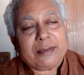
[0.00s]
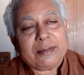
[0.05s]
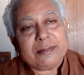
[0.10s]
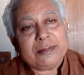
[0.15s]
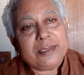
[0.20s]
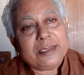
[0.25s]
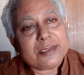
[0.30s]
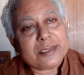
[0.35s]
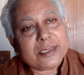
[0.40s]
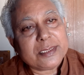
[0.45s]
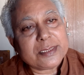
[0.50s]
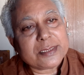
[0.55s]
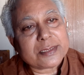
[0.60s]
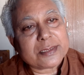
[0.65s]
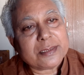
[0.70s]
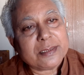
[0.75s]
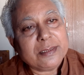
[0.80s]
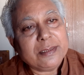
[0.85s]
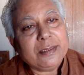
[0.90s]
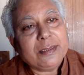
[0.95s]
This is
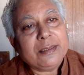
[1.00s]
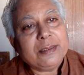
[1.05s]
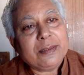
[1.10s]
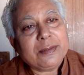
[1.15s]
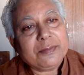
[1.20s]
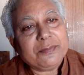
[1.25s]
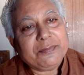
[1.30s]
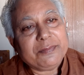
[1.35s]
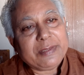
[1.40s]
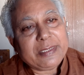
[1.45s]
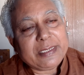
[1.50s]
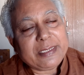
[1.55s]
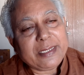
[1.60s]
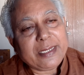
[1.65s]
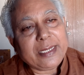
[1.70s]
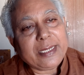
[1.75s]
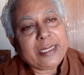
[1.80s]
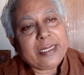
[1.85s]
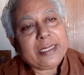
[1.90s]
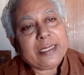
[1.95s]

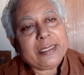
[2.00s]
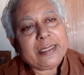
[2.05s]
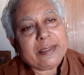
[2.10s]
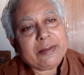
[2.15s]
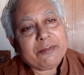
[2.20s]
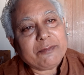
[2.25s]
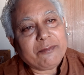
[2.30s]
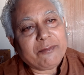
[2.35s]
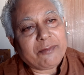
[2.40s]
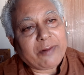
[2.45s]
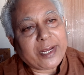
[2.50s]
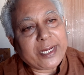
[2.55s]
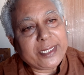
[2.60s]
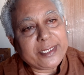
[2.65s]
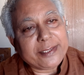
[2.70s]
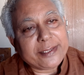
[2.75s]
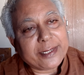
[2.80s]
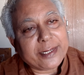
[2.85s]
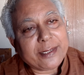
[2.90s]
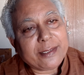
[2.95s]
very
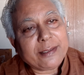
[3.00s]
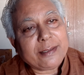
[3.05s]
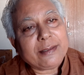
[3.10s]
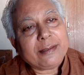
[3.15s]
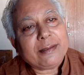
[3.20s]
vital